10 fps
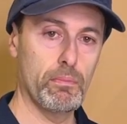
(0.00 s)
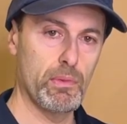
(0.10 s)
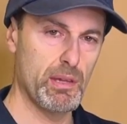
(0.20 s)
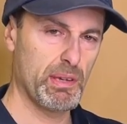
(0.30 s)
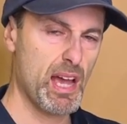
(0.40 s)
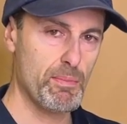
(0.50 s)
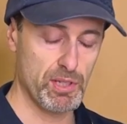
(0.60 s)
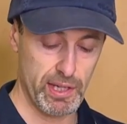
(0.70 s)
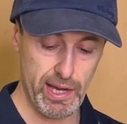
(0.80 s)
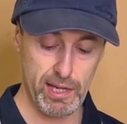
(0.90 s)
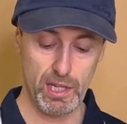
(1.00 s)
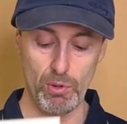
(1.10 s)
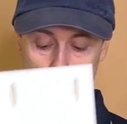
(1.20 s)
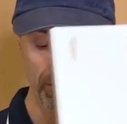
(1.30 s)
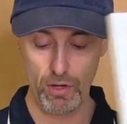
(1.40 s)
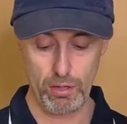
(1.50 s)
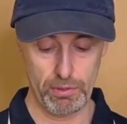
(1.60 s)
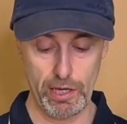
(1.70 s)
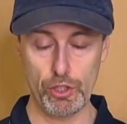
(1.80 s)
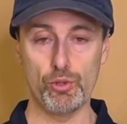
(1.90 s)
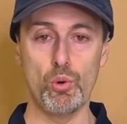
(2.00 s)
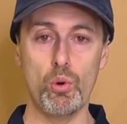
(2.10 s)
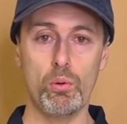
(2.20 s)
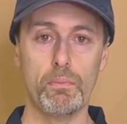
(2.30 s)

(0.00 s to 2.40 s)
It comes in handy when you've got, you know, drawer